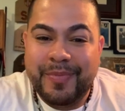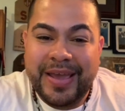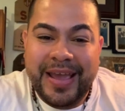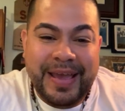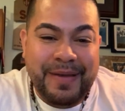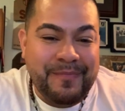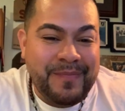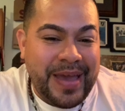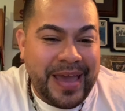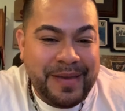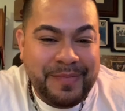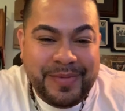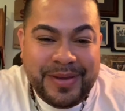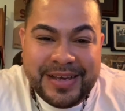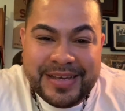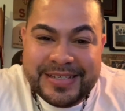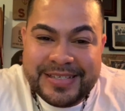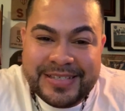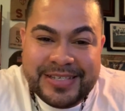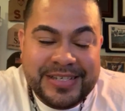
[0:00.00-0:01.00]
Maybe
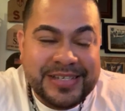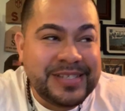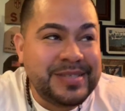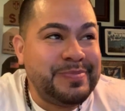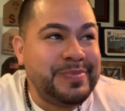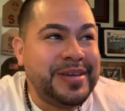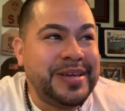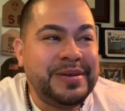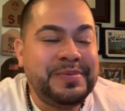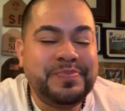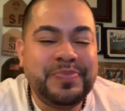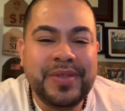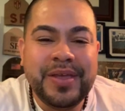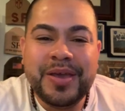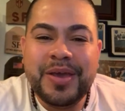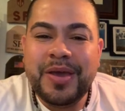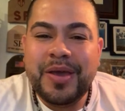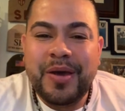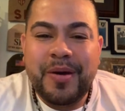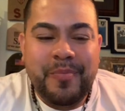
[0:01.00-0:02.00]
it's just me,
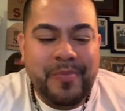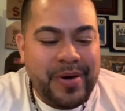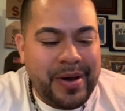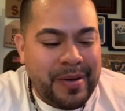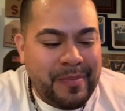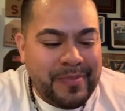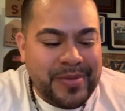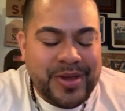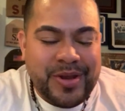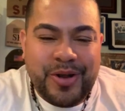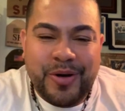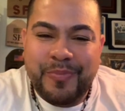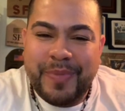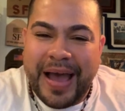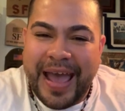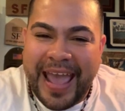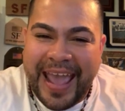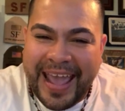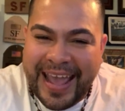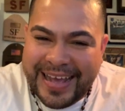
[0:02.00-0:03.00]
but
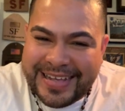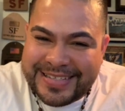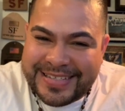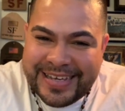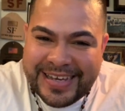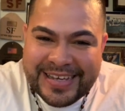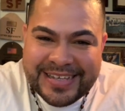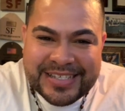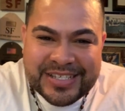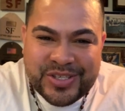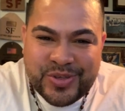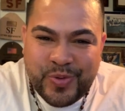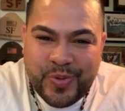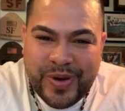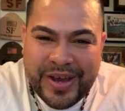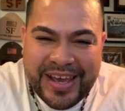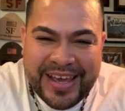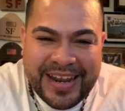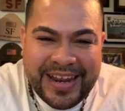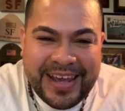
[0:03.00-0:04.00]
my hands get
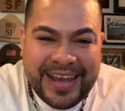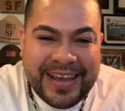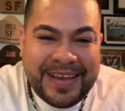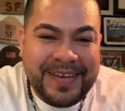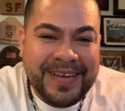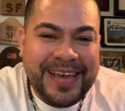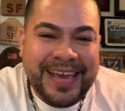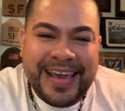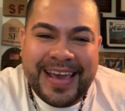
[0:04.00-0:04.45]
sweaty.